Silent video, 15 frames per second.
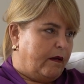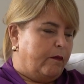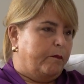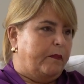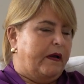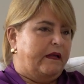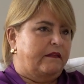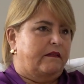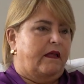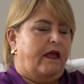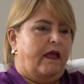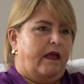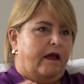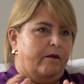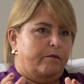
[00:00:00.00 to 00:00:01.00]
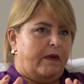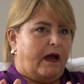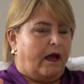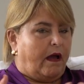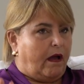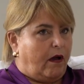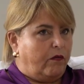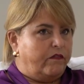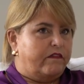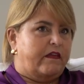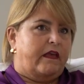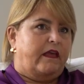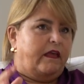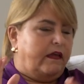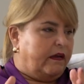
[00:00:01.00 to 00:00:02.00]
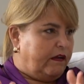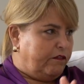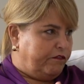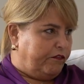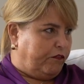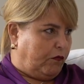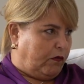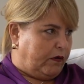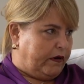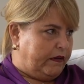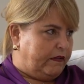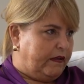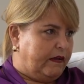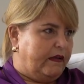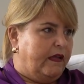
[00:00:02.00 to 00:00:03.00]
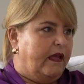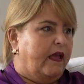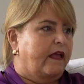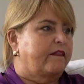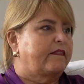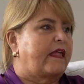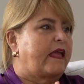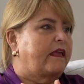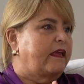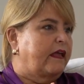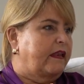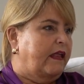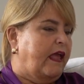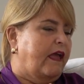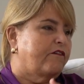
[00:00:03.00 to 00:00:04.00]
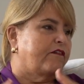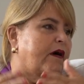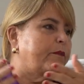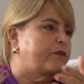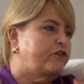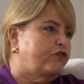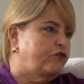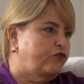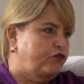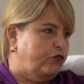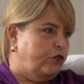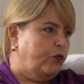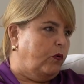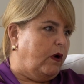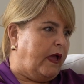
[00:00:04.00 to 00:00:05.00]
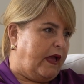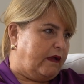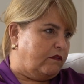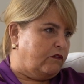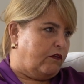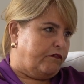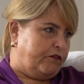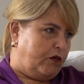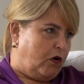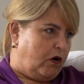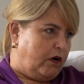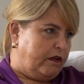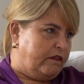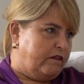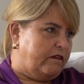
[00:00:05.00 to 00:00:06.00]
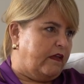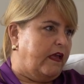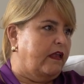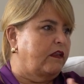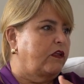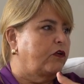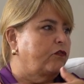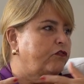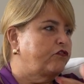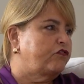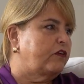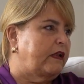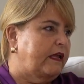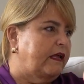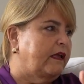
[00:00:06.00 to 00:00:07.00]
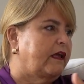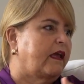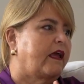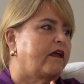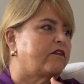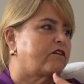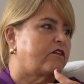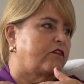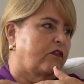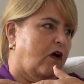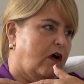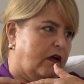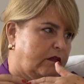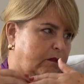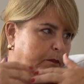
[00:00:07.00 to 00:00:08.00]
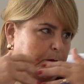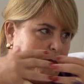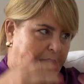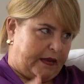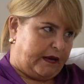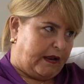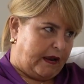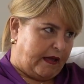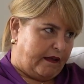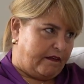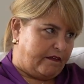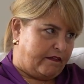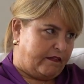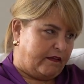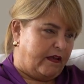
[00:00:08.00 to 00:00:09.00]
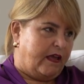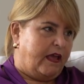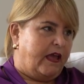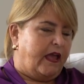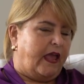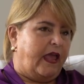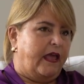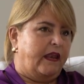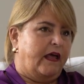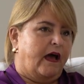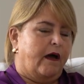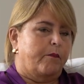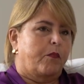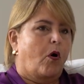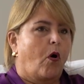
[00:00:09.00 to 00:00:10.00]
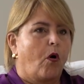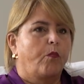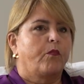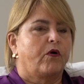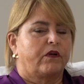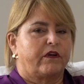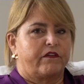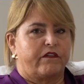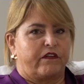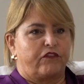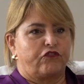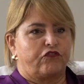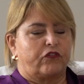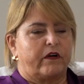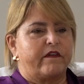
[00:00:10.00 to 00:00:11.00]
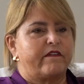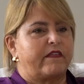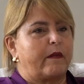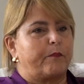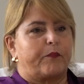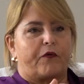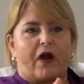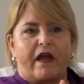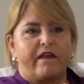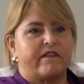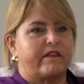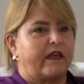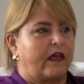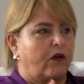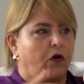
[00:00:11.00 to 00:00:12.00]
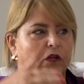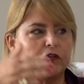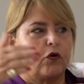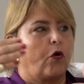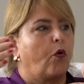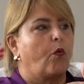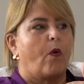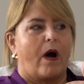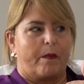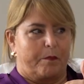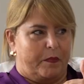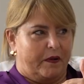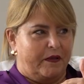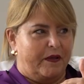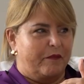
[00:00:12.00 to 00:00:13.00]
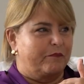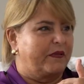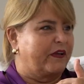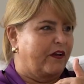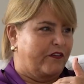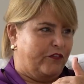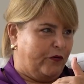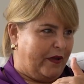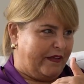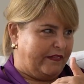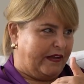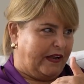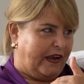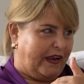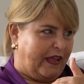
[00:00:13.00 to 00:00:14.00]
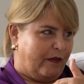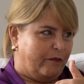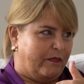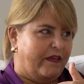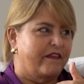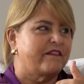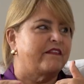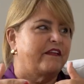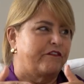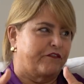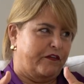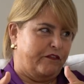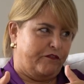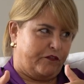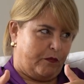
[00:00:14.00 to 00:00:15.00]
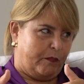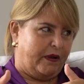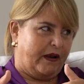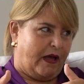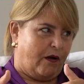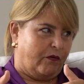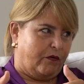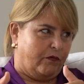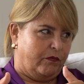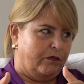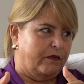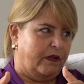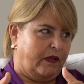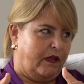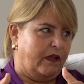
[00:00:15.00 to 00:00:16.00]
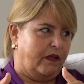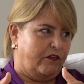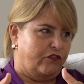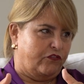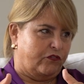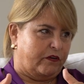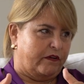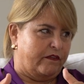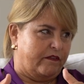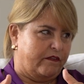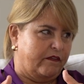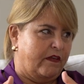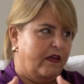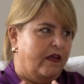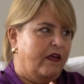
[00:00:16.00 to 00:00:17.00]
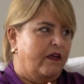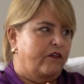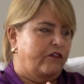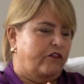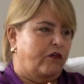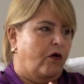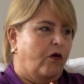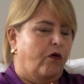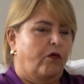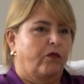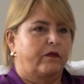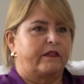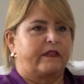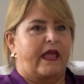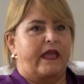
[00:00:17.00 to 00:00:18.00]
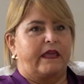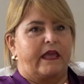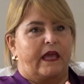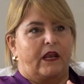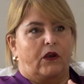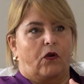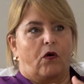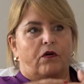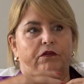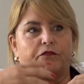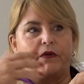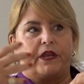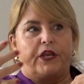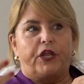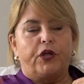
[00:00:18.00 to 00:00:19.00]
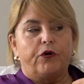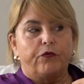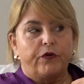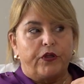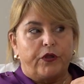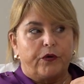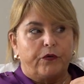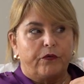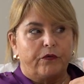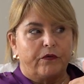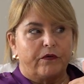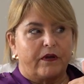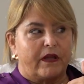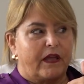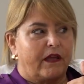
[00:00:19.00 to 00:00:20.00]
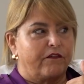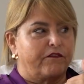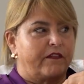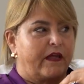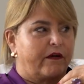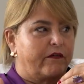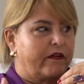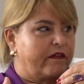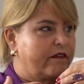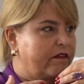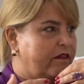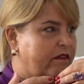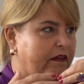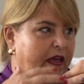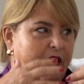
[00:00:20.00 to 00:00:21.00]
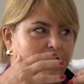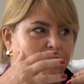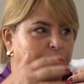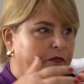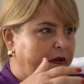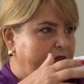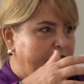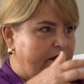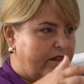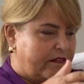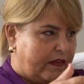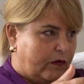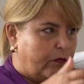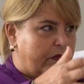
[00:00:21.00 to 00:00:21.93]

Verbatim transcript: But uh, I would say here in Florida, they can have up to two act of gods, and usually it's not penalized. And uh, homeowners insurance, the price cannot go up because you had a claim. It's right. different from an auto insurance. Right. So they can non-renew you if there is any reason uh-huh.